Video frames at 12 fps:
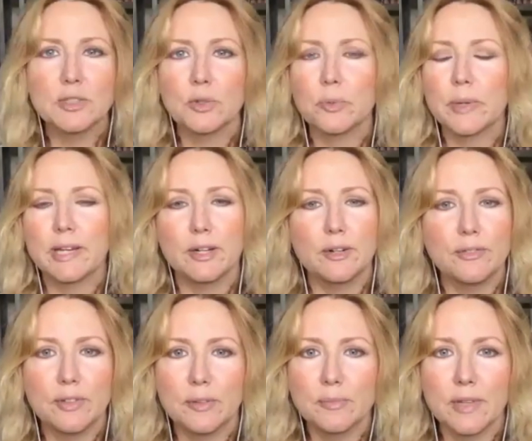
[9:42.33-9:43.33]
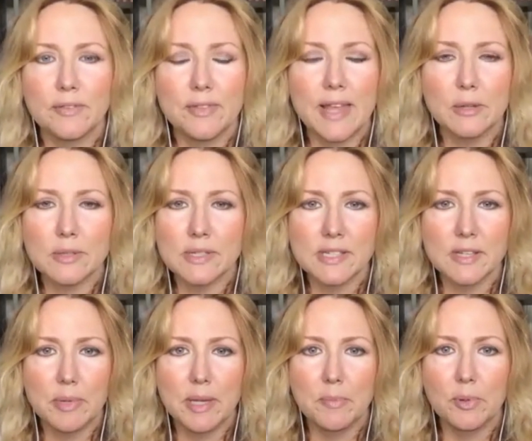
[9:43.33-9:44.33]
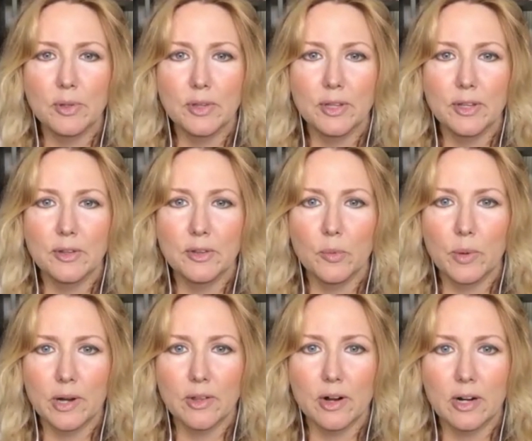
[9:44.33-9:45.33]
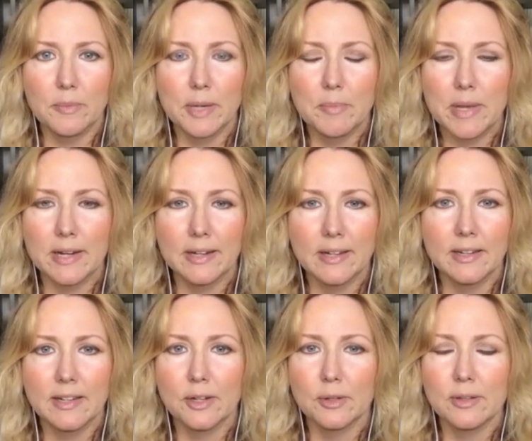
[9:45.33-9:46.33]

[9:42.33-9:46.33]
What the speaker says: what we hear from thousands of people that wear the Harmoni Pendant,